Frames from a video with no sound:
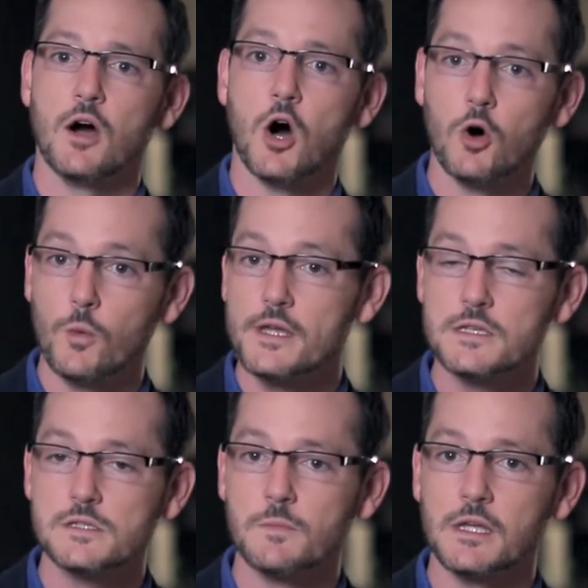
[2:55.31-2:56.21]

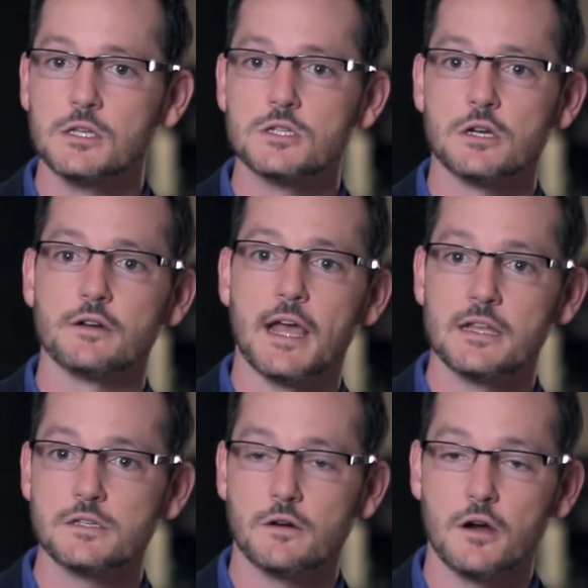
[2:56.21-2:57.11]
always making sure to
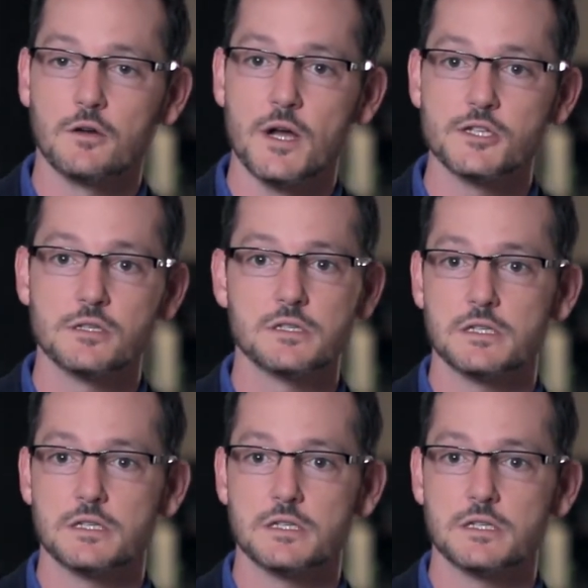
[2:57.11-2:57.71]
answer our questions